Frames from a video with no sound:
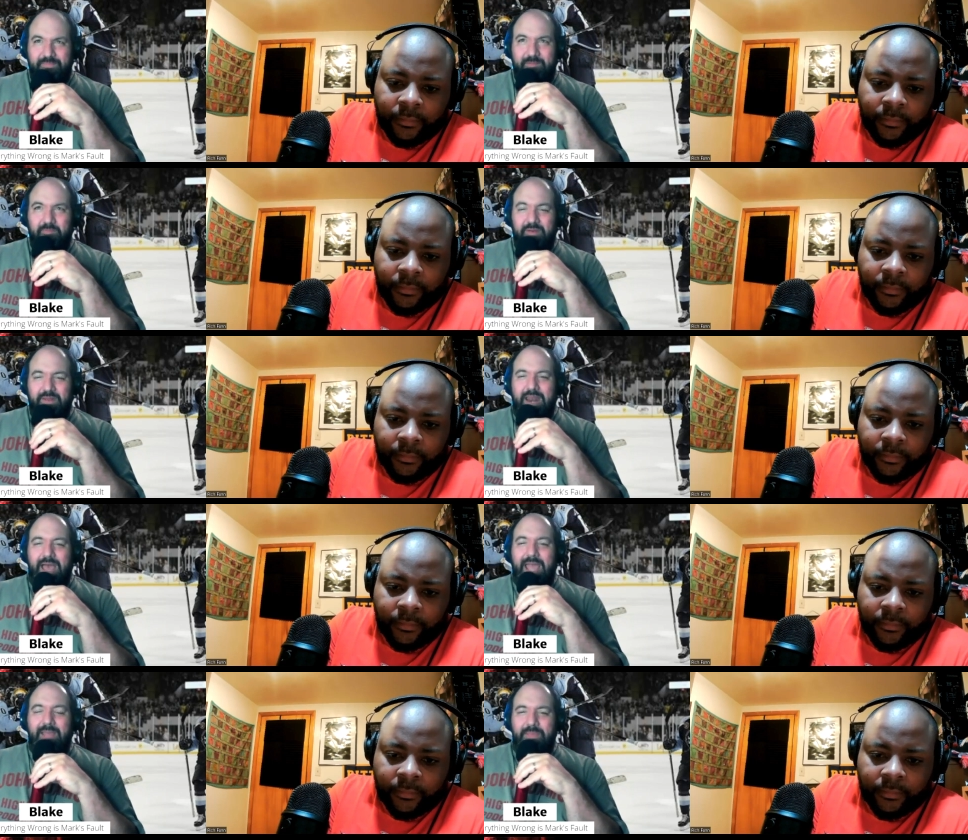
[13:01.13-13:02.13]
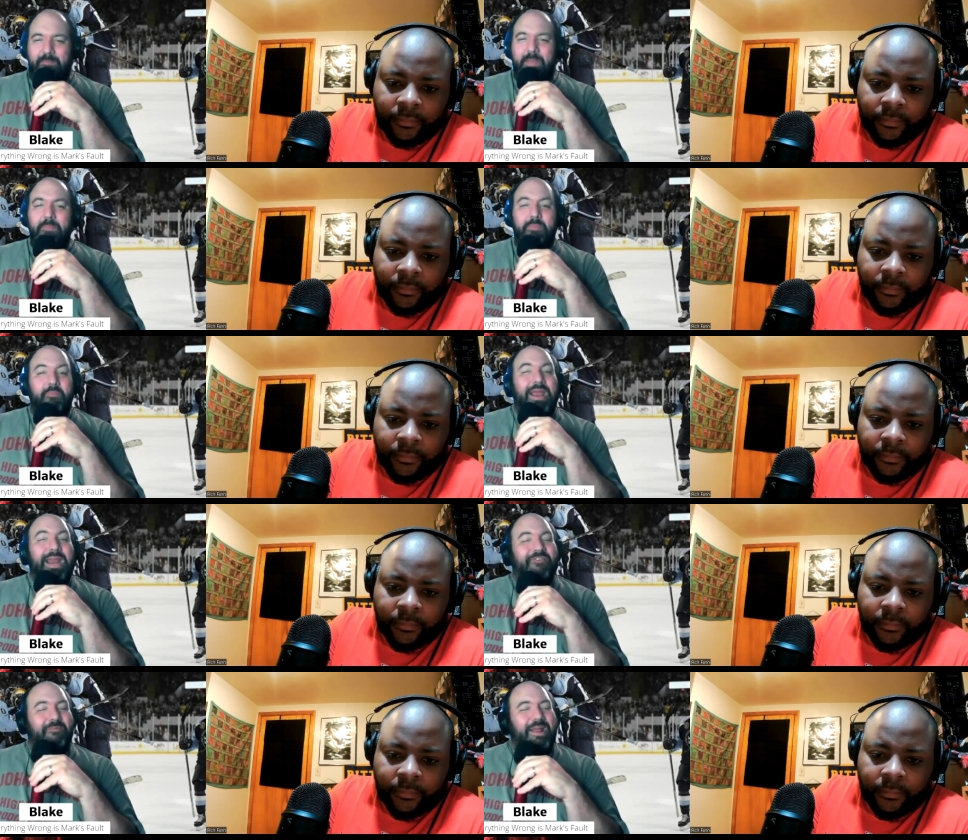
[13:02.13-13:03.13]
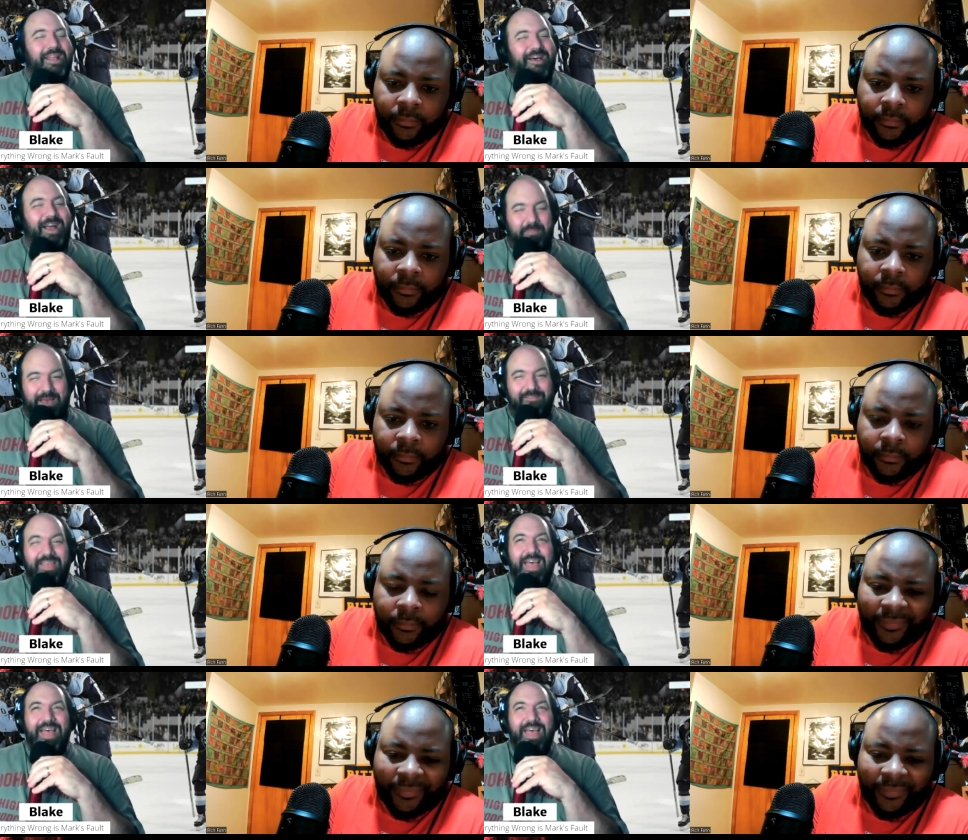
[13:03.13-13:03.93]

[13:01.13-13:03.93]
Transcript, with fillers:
Speaker 1: the one that I that people have been waiting for me to talk about.